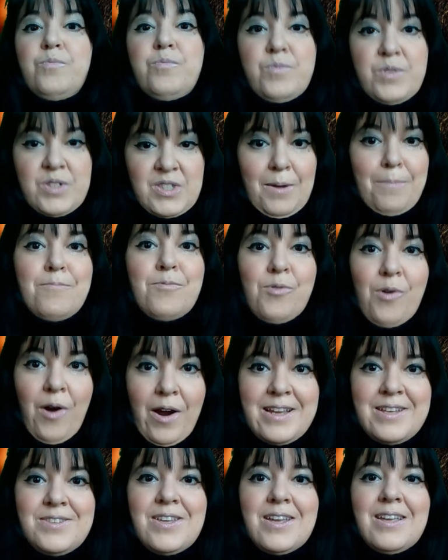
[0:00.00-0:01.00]

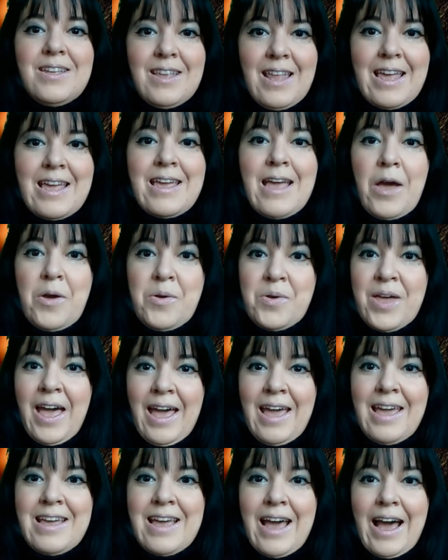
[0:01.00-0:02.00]
surprisingly
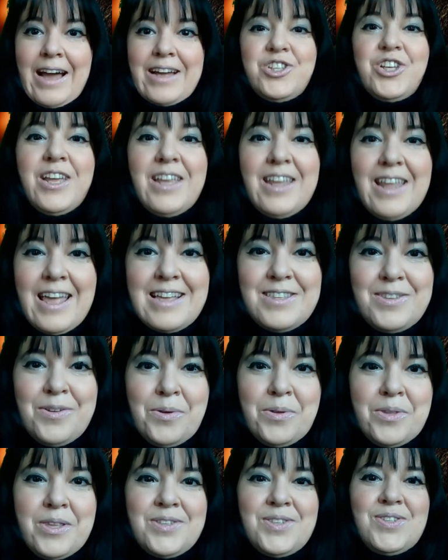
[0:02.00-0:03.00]
okay actually
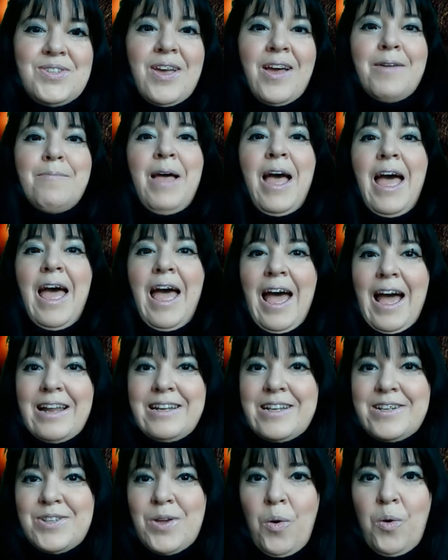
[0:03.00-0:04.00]
through this time. And
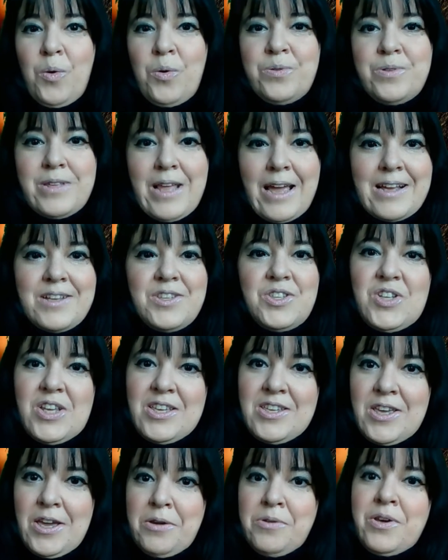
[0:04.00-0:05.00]
it's all thanks to
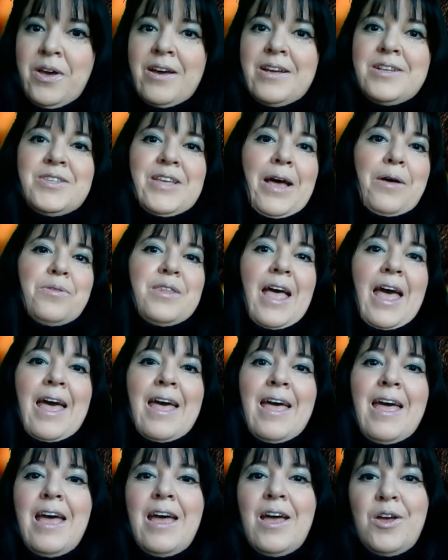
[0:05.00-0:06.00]
you guys out
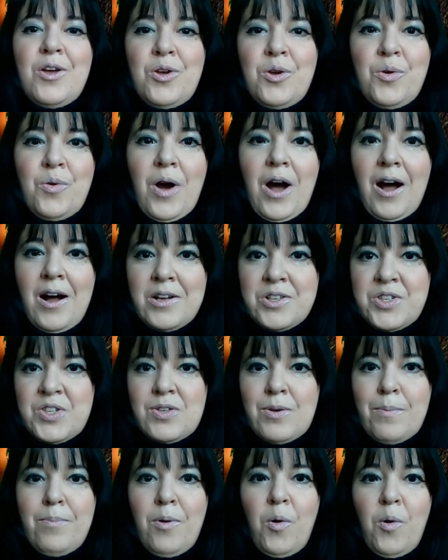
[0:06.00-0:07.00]
there who are
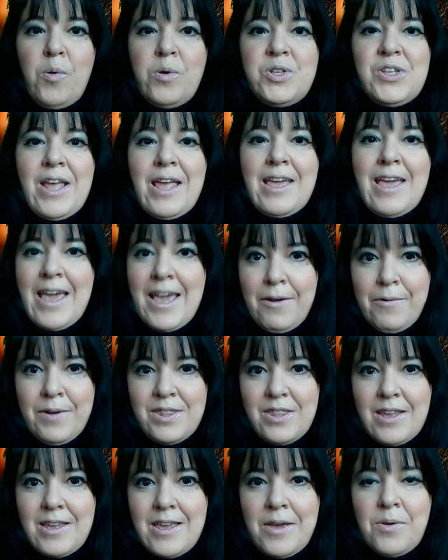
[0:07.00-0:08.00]
supporting here
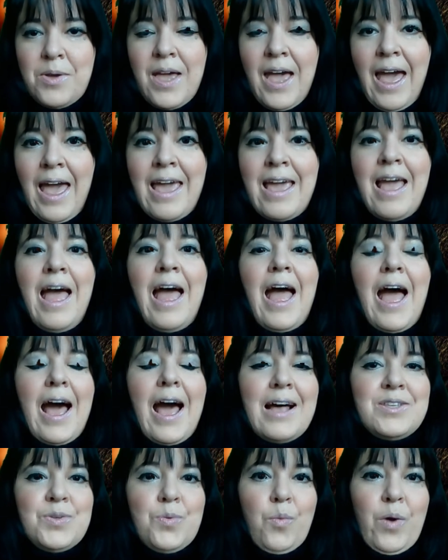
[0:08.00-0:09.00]
in the UK
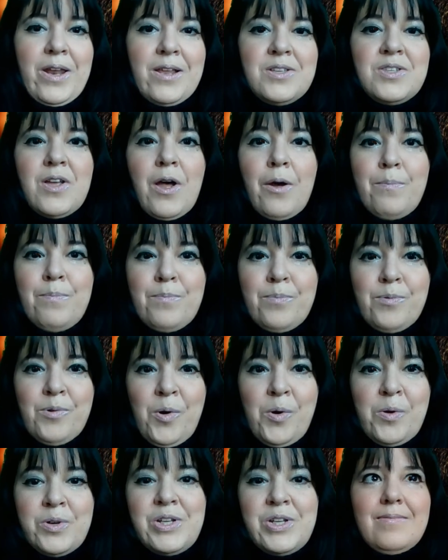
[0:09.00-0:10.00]
as well as
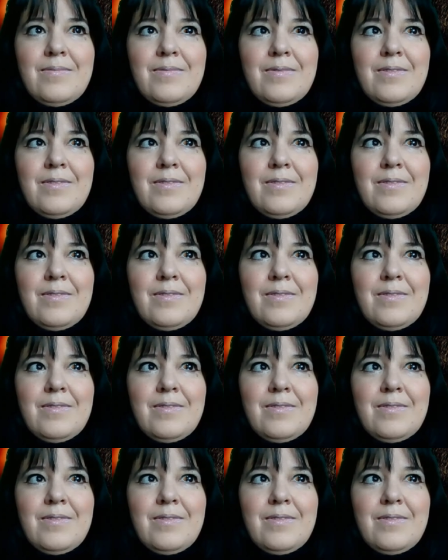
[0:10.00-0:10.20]
abroad.